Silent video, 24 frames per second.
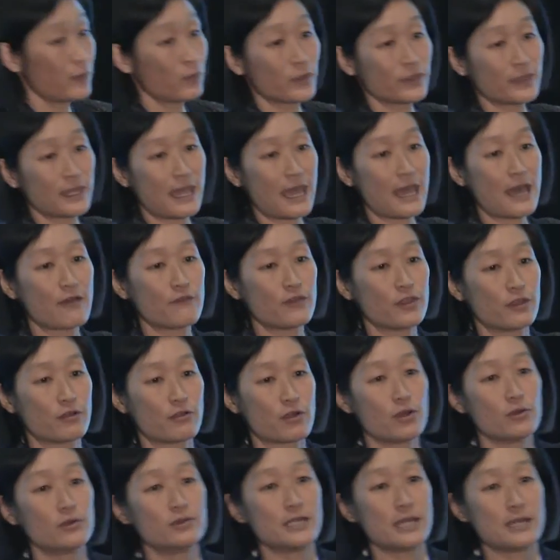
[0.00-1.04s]
what they have in their
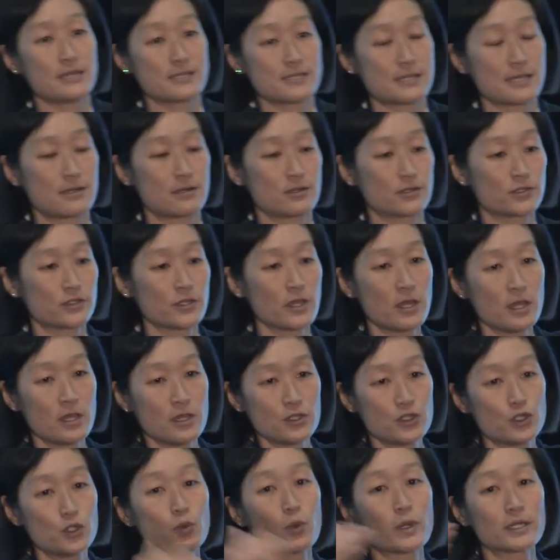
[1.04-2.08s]
own data centers
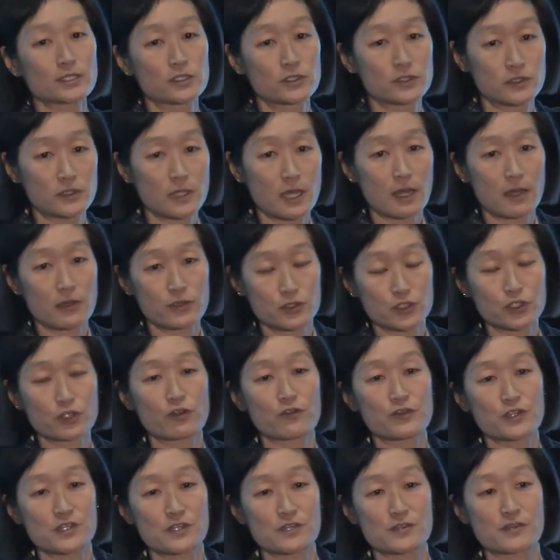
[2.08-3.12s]
to what's
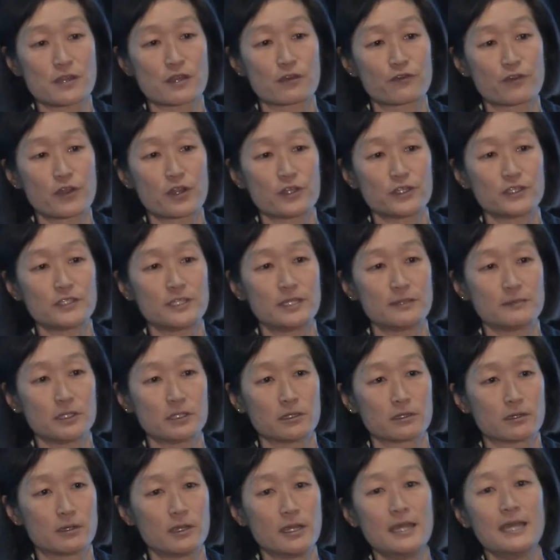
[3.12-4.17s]
services that are very
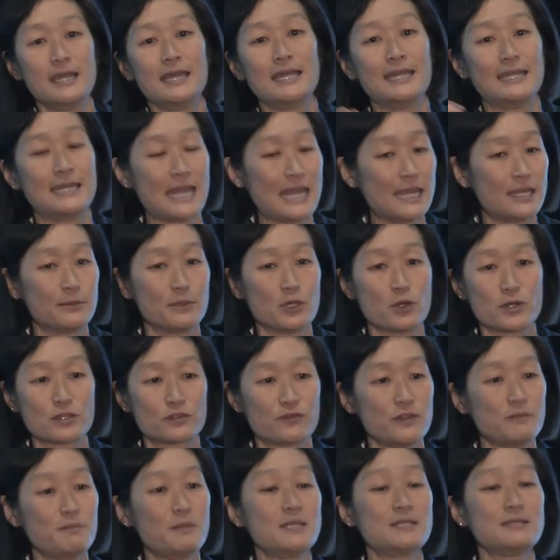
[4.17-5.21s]
similar in AWS
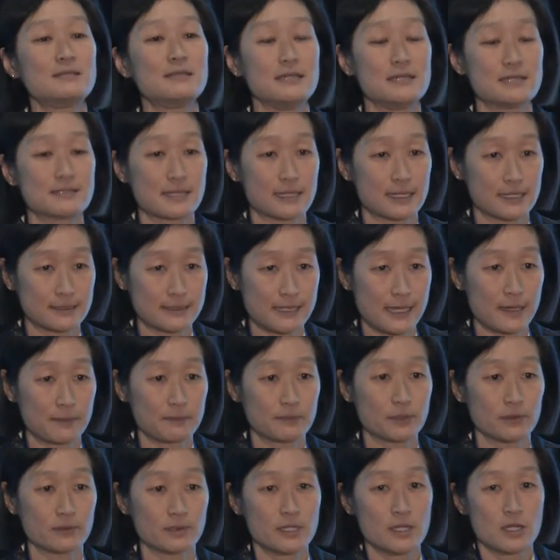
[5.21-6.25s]
VPC as an
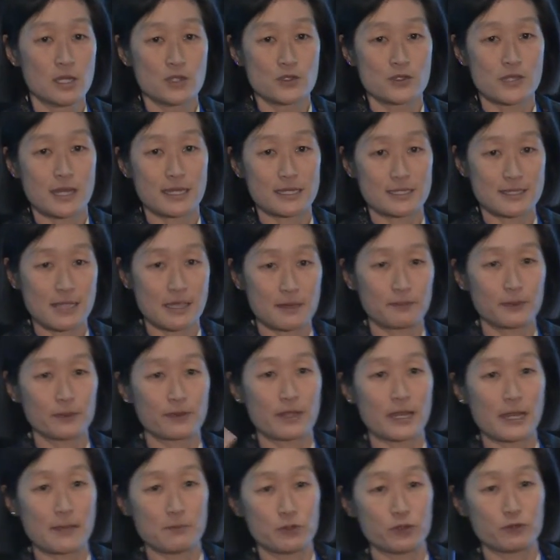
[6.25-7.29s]
example. So that example
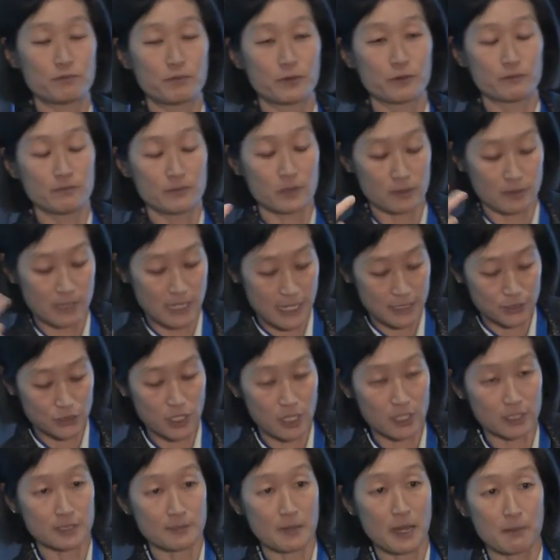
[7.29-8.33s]
that I
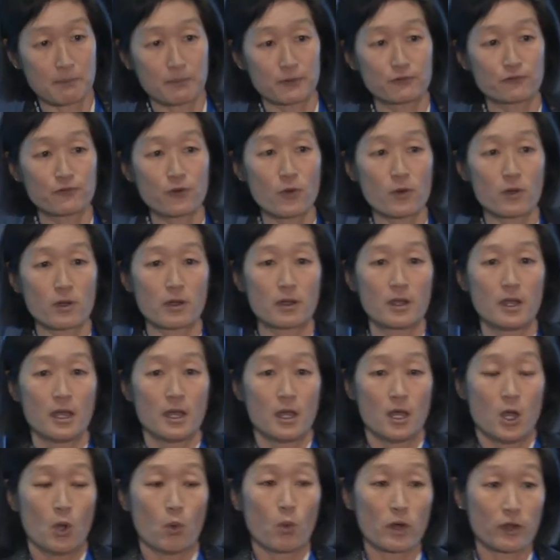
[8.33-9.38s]
talked about before,
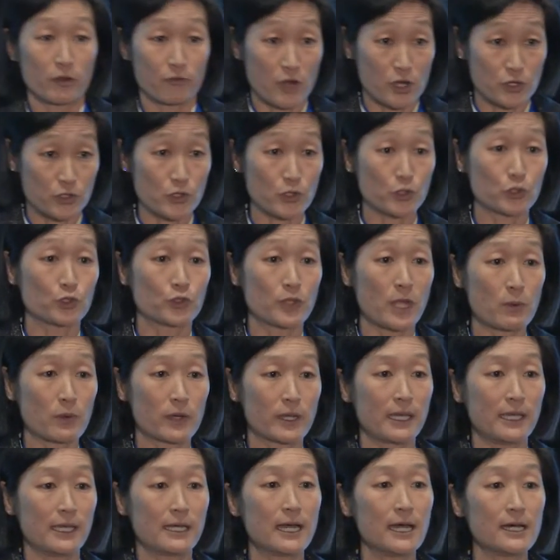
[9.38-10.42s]
one of our social
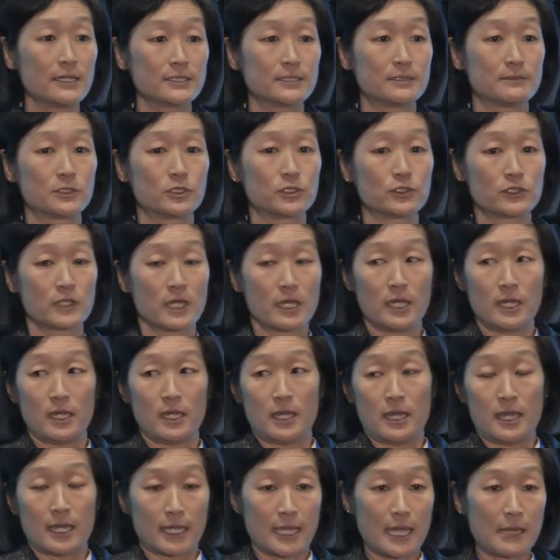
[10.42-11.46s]
networking customers
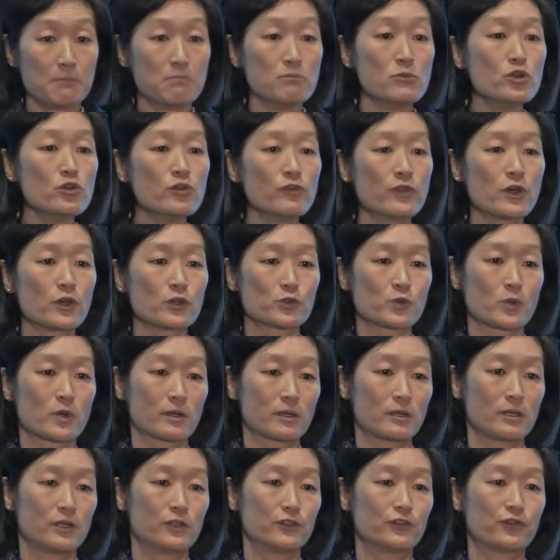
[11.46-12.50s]
can move those
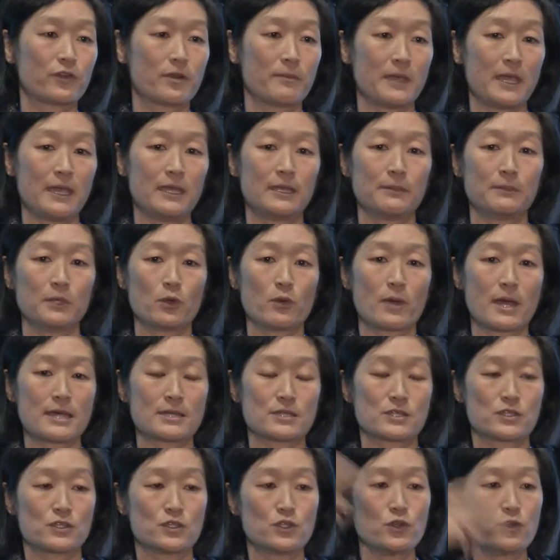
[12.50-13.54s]
workloads from
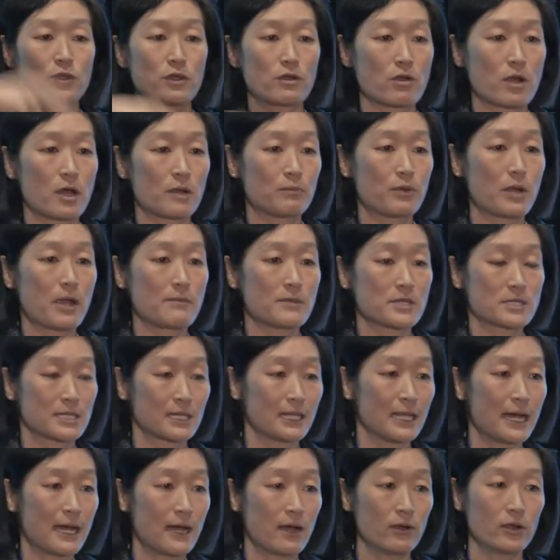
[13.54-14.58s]
AWS to their on-premise
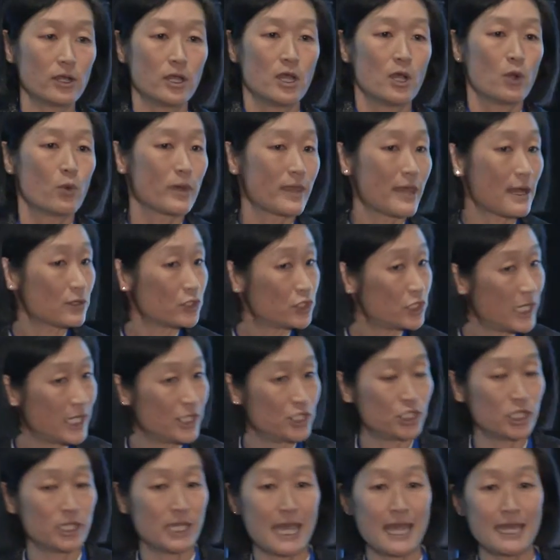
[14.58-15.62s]
cloud without
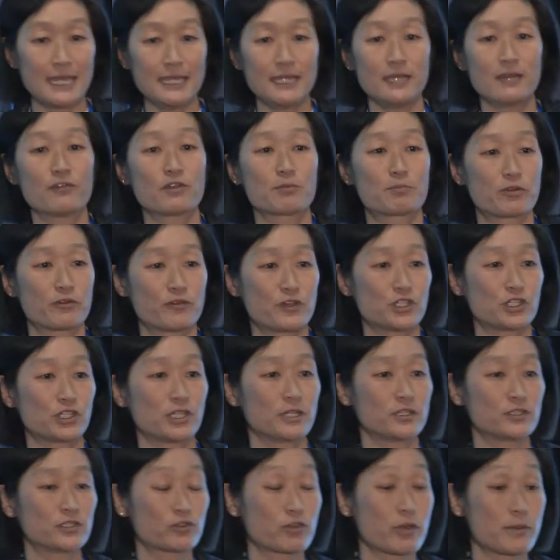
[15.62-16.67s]
changing any of the provisioning
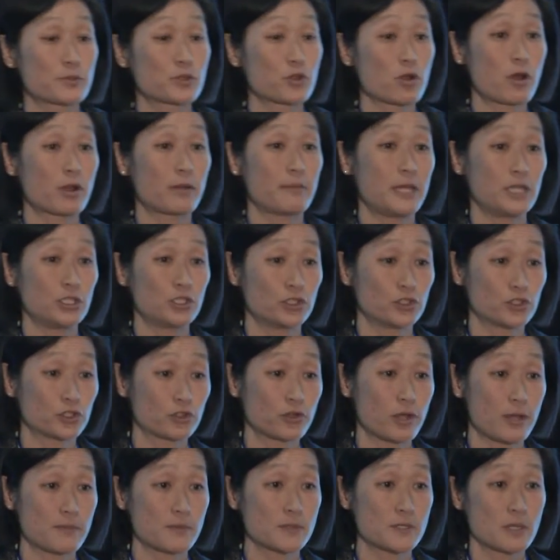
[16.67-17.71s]
scripts or automation
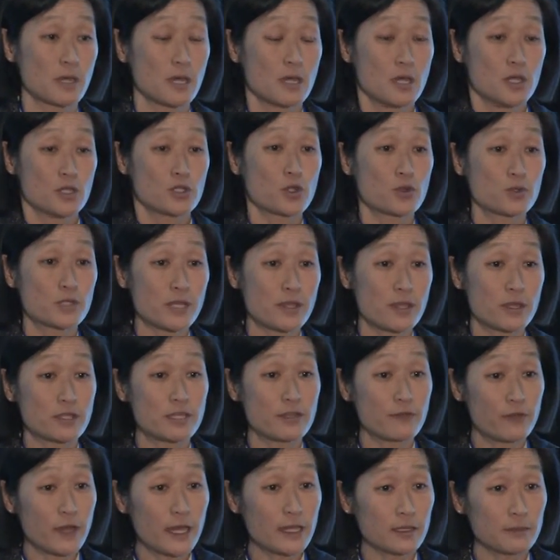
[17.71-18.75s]
scripts. So to the
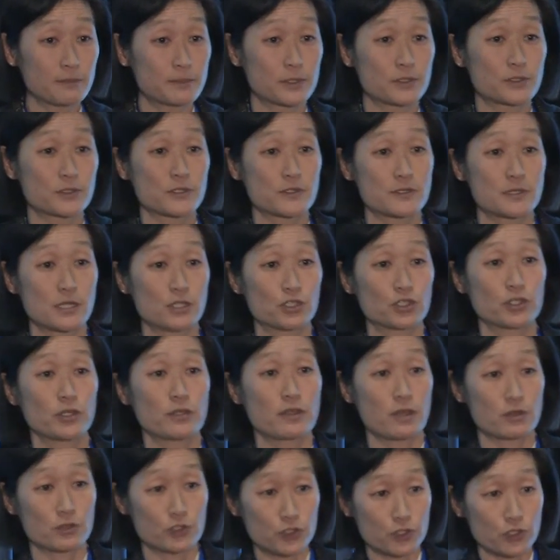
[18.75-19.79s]
developers, essentially,
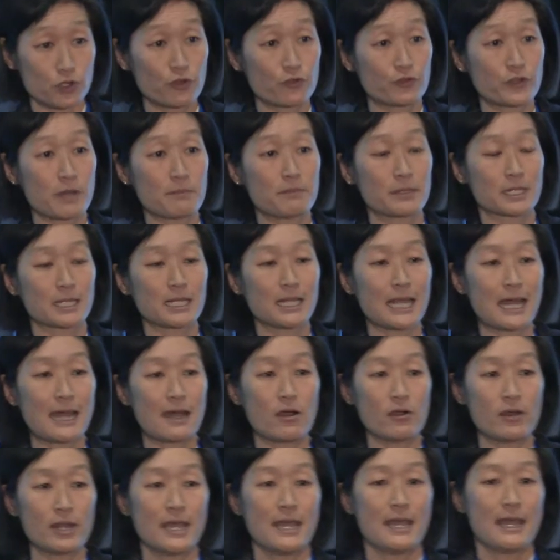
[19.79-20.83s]
they're served up a
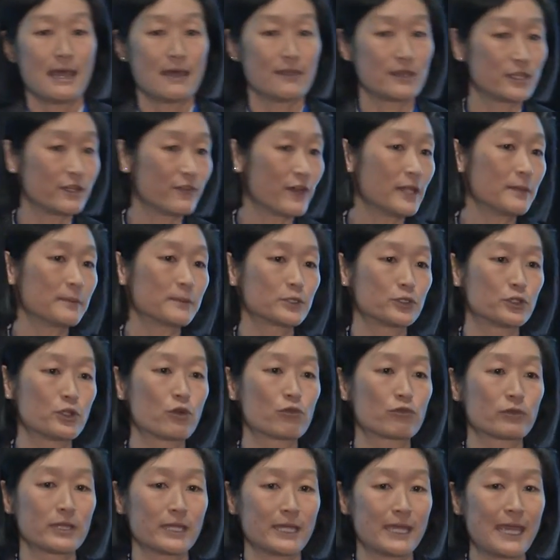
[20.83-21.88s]
cloud, and the developers don't
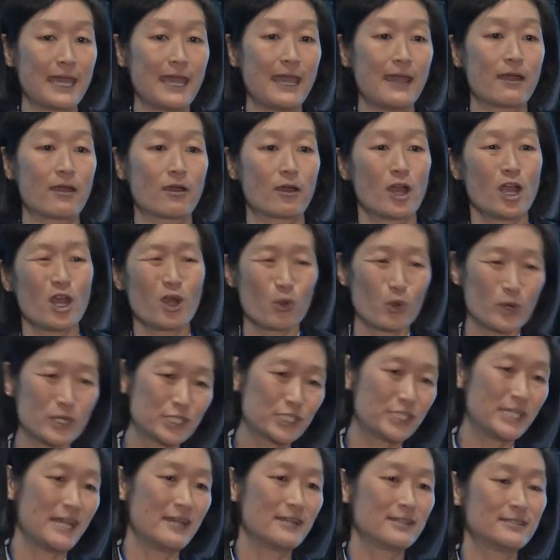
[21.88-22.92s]
really care which
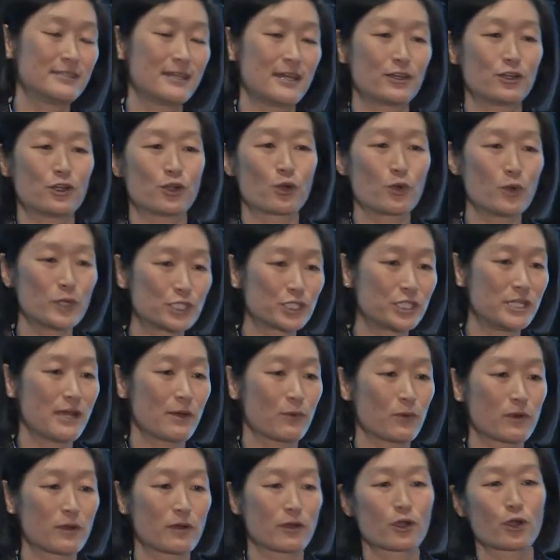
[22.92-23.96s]
data center or which
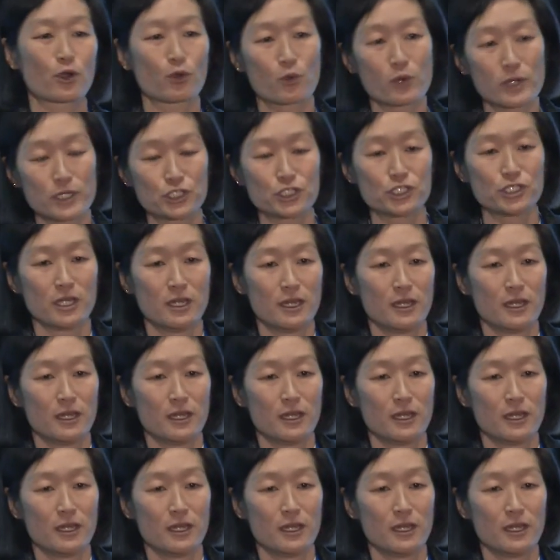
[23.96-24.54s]
network or which